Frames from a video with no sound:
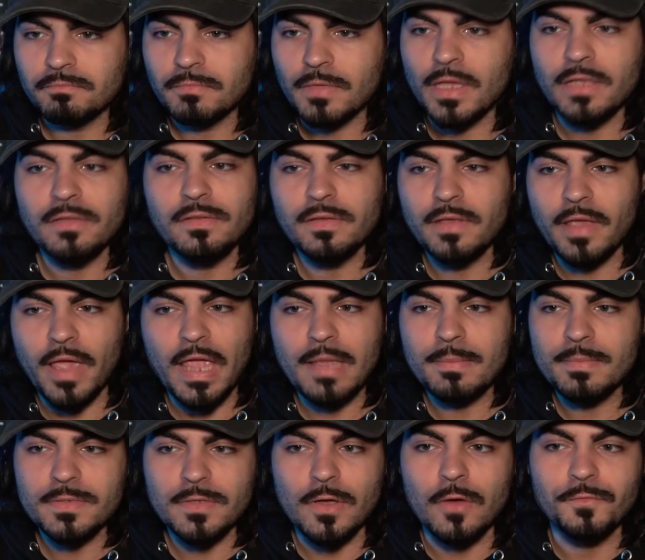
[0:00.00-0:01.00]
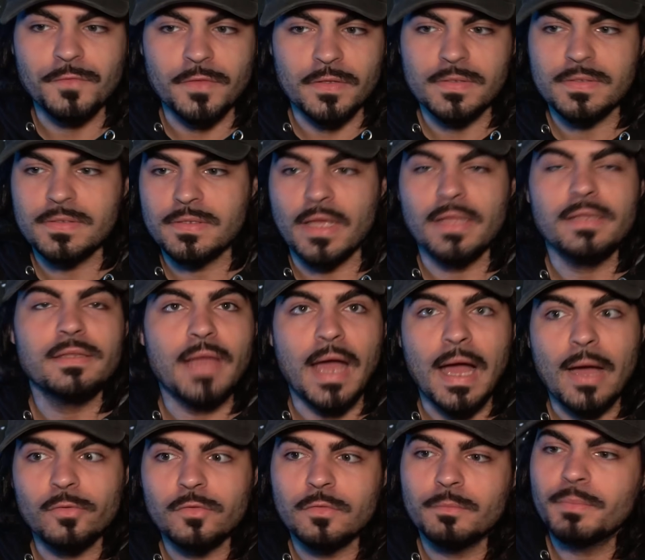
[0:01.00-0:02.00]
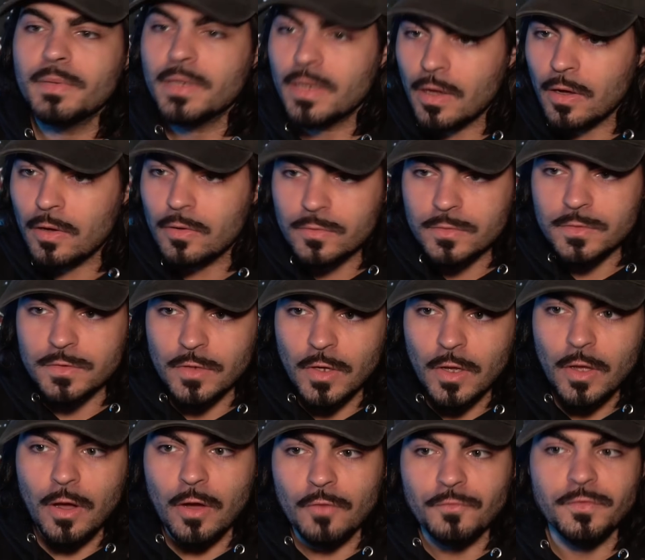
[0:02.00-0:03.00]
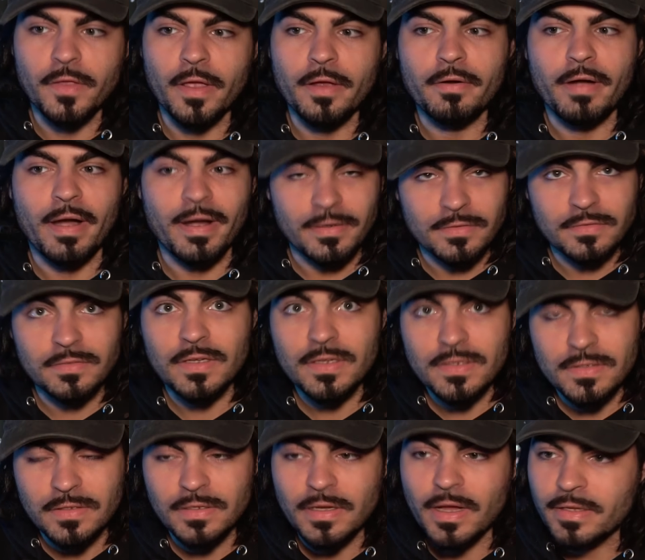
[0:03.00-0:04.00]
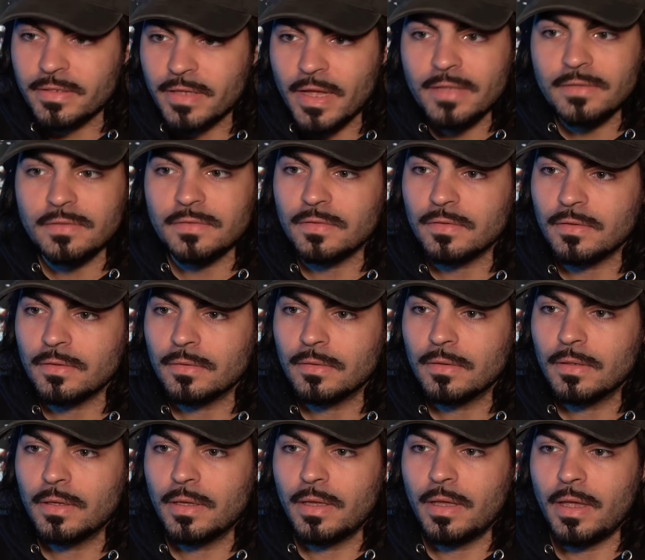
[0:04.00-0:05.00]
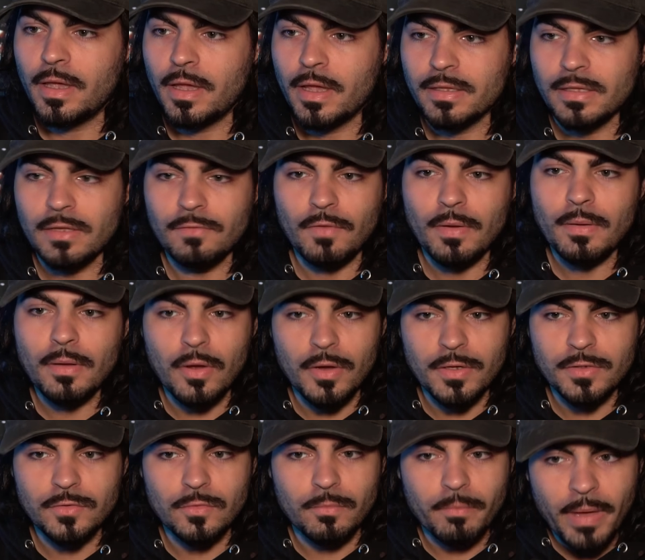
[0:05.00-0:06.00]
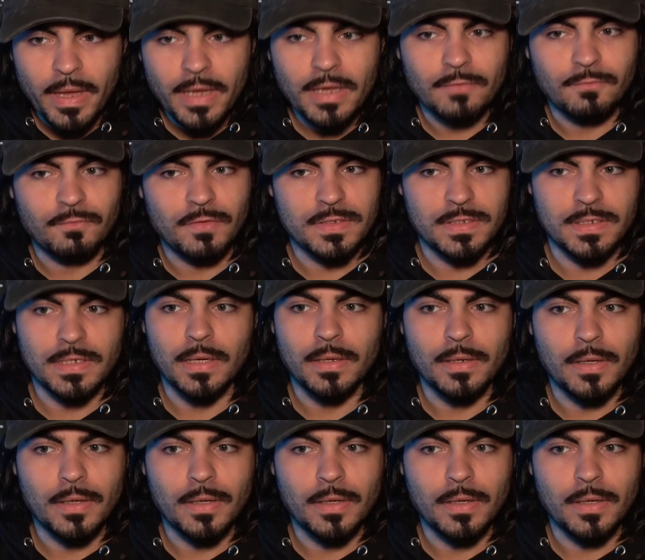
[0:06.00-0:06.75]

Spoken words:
Indie games often stand out because of their artistic identity. And if I'm going to make a physical